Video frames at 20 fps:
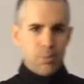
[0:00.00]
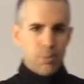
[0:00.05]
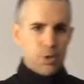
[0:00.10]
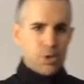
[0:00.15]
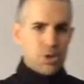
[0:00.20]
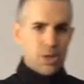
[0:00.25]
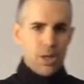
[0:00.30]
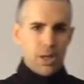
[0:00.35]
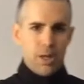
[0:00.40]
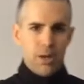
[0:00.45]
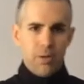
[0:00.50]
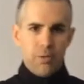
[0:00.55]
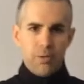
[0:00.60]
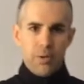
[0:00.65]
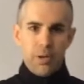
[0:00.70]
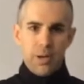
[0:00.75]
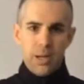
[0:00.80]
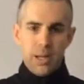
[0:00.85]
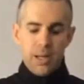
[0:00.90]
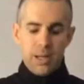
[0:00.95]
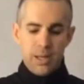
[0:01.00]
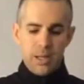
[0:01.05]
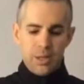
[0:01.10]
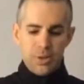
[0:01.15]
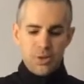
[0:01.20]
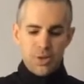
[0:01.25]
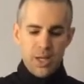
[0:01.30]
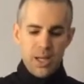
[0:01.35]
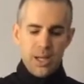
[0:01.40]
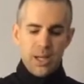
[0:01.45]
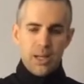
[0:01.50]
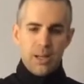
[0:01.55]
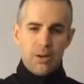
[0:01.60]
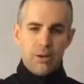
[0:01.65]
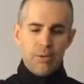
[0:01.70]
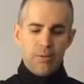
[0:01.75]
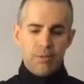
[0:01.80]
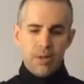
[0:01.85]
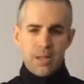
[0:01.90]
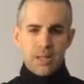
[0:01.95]
which I love on any jacket
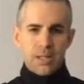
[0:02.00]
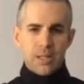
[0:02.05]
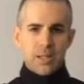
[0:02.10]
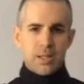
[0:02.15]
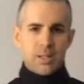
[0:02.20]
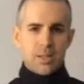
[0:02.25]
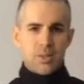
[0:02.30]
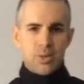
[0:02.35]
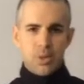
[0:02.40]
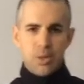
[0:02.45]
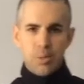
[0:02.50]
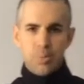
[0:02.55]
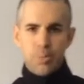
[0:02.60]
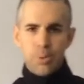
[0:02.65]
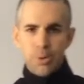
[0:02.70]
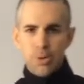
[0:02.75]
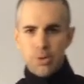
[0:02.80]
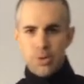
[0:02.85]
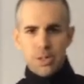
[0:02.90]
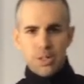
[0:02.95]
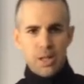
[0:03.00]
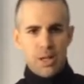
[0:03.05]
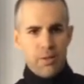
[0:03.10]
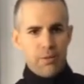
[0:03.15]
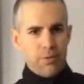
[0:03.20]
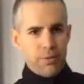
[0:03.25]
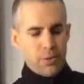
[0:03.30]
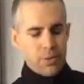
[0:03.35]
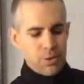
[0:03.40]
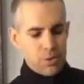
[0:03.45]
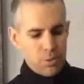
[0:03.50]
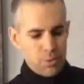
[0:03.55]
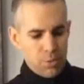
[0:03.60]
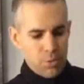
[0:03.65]
or vest because you can put your cell phone, your